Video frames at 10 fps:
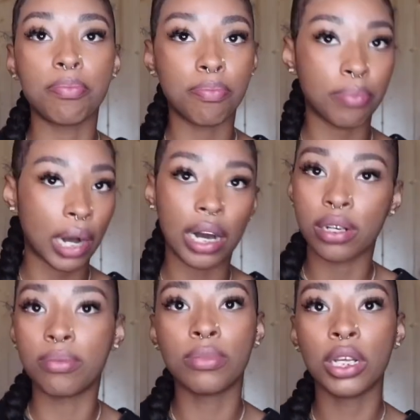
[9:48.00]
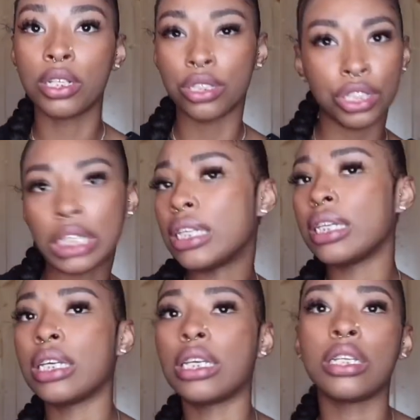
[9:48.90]
bottom
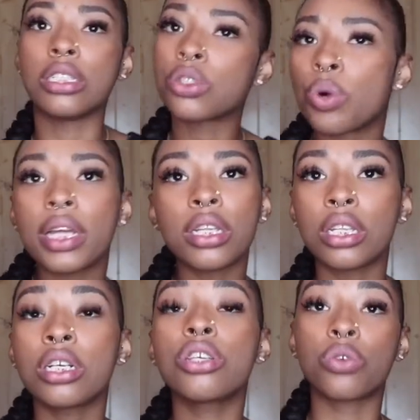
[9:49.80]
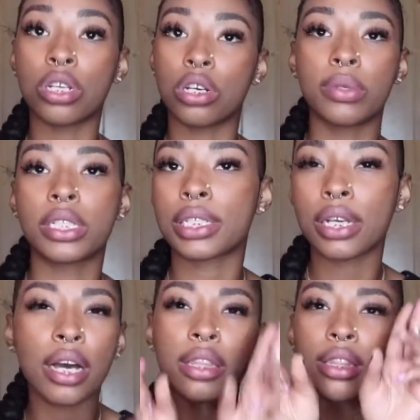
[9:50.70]
jean sweat look you can always just
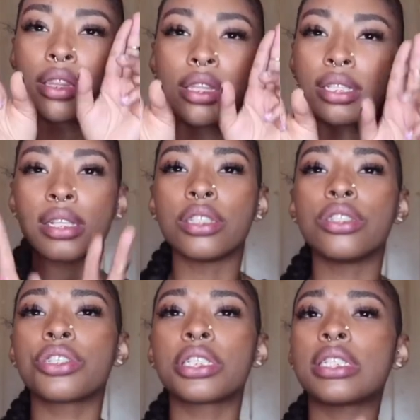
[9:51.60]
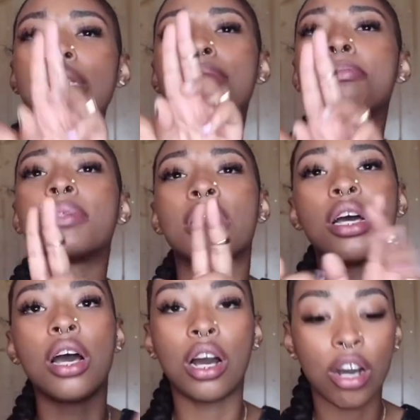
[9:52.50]
cut the center seams
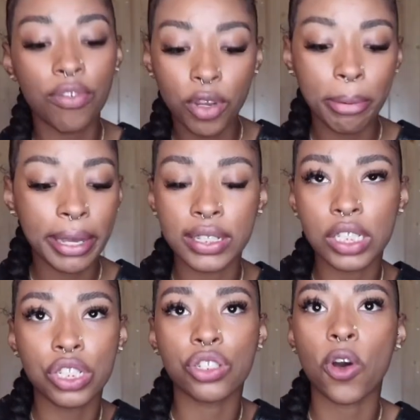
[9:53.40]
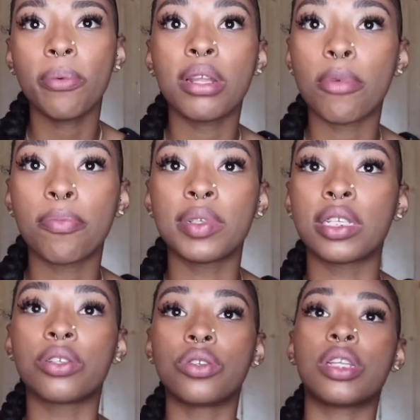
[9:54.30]
of your pants and just open them up a
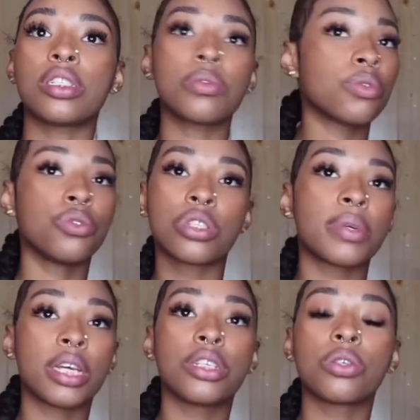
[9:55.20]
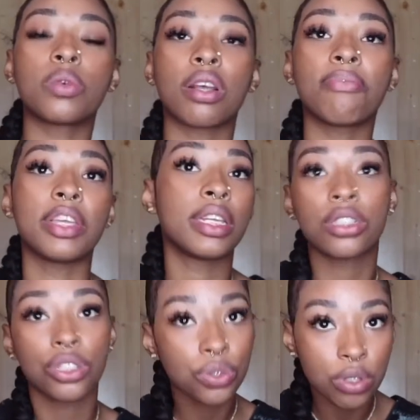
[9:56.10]
little. That's usually what I do when I'm teening to
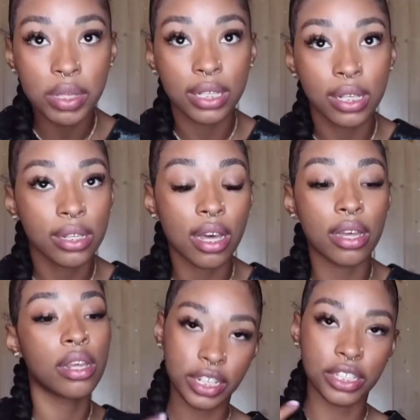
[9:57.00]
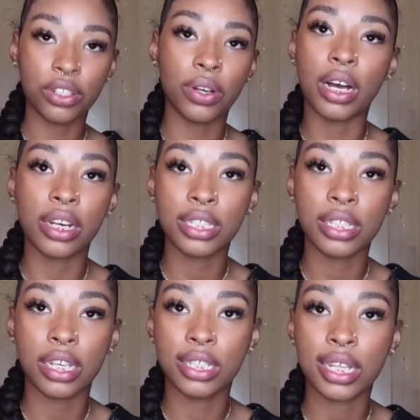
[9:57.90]
do something like that. so honestly,
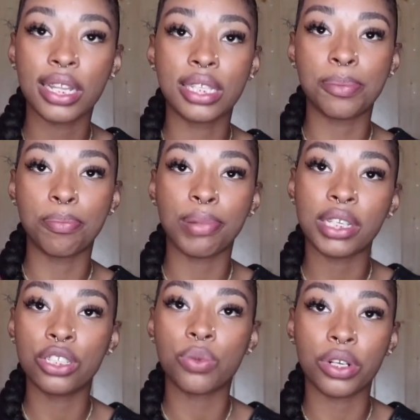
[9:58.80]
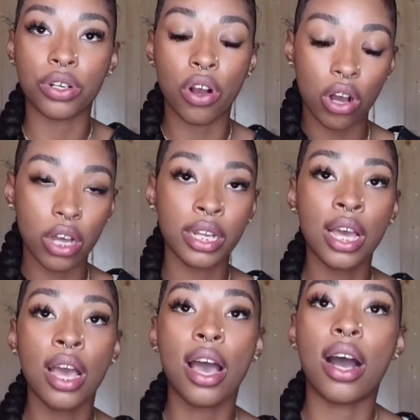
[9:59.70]
I just had this beige sweater on.
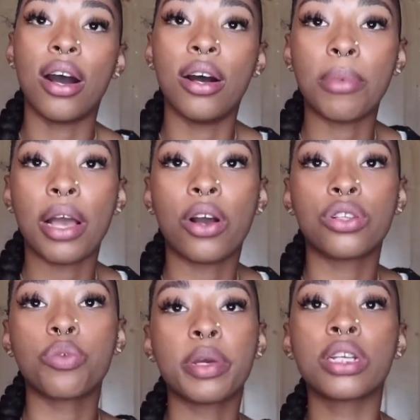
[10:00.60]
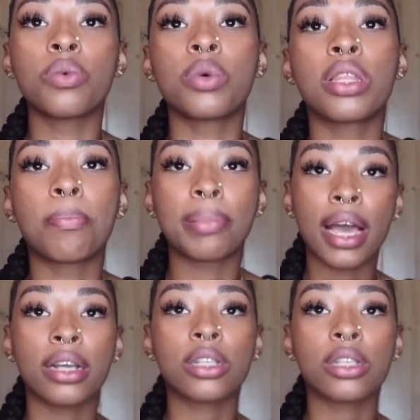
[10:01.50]
Um, I also paired it with a black